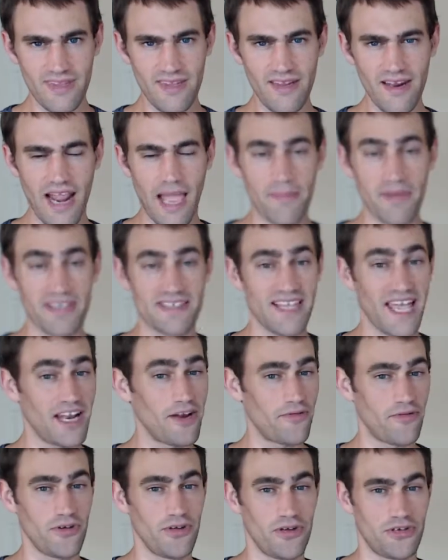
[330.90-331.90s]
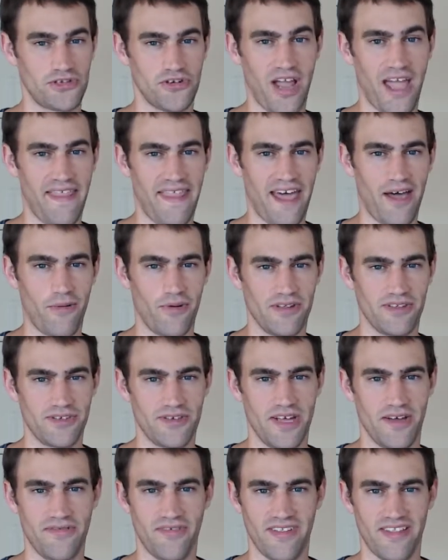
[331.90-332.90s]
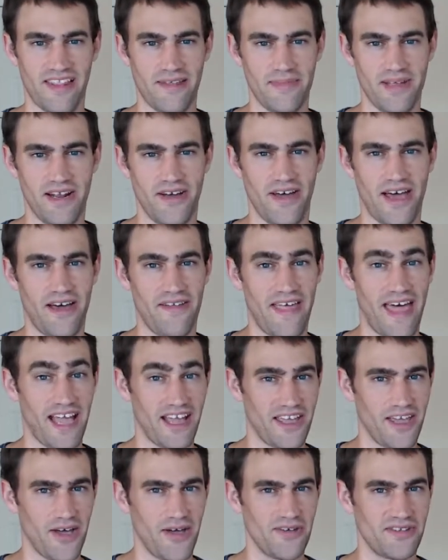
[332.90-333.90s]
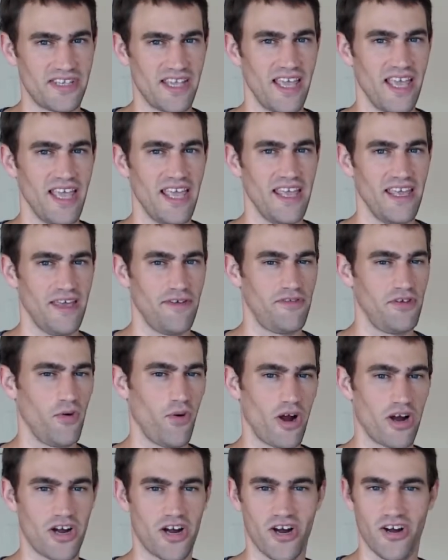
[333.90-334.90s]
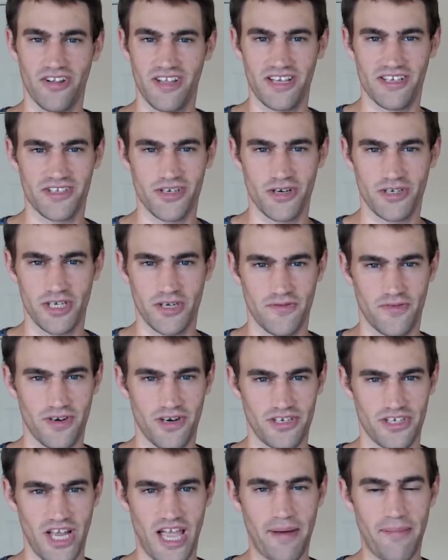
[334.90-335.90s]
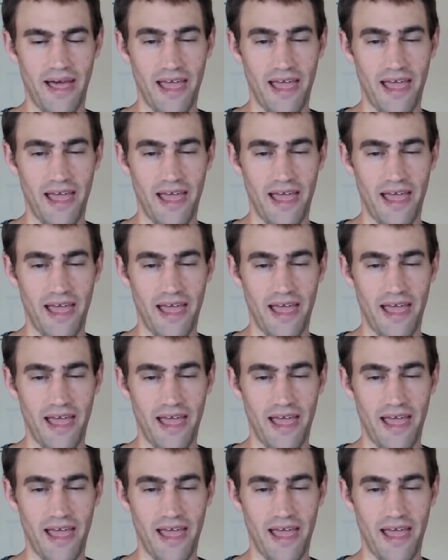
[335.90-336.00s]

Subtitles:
I'm excited for you to try that one, so definitely let me know how that goes if you are currently searching for a job.